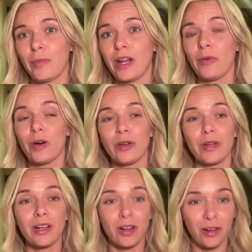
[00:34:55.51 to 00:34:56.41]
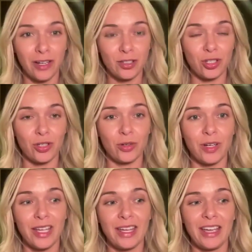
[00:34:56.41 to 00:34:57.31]
But I want to encourage
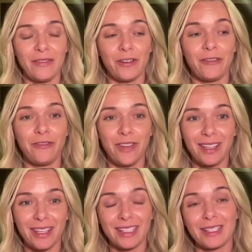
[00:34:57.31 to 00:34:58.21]
you, if you're feeling